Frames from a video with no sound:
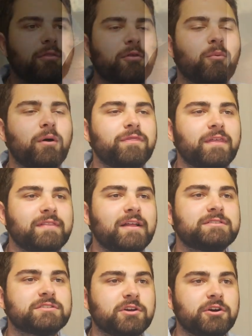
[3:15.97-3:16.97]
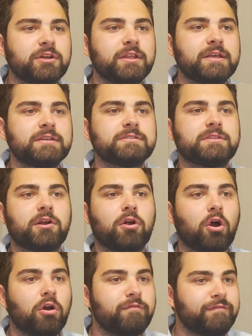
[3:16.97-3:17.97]
The one thing that's good is there
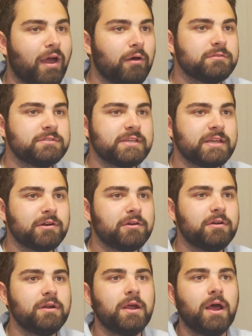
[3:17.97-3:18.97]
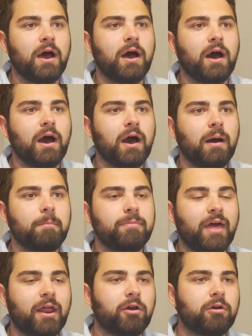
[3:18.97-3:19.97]
are fountains here
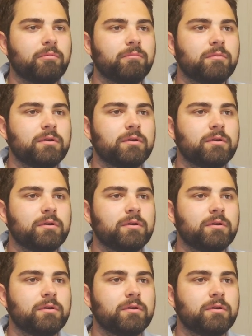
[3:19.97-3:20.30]
that